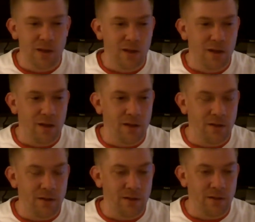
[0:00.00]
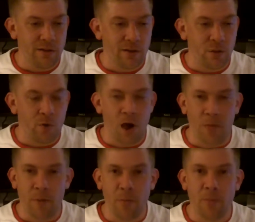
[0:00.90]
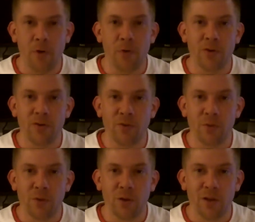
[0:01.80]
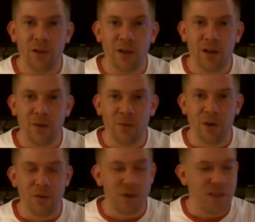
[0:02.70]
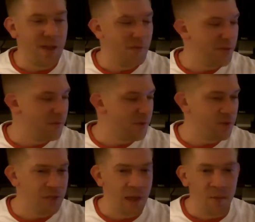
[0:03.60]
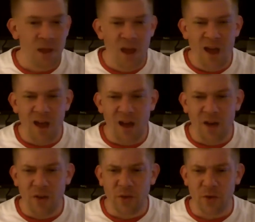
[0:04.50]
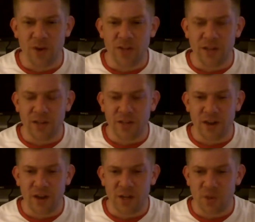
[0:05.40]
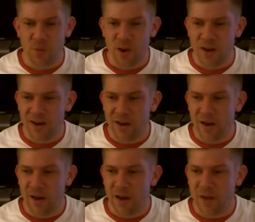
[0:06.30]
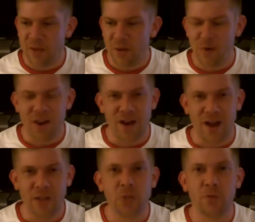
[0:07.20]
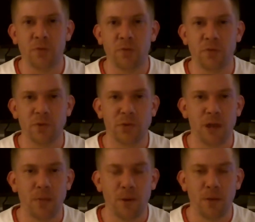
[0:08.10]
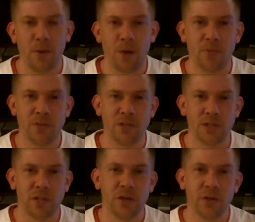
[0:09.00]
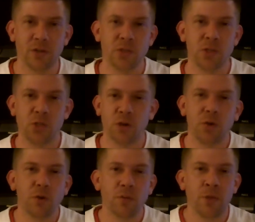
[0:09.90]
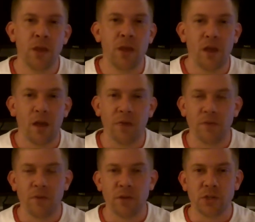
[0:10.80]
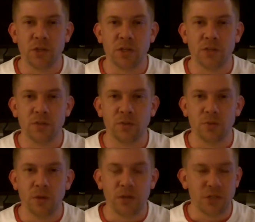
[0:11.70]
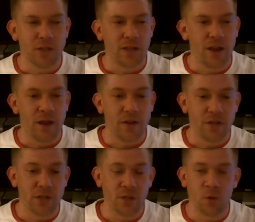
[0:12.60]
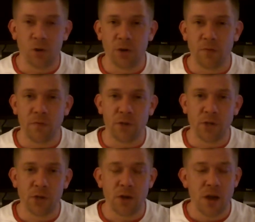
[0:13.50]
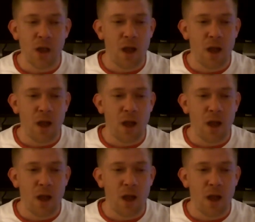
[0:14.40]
kind of rocked my boat, if you will, when I read that for the first time. Another great text that I actually read I think I read it in high school for the first time, Upton Sinclair's The Jungle. If you ever get a chance to check that out. It's actually a work of fiction,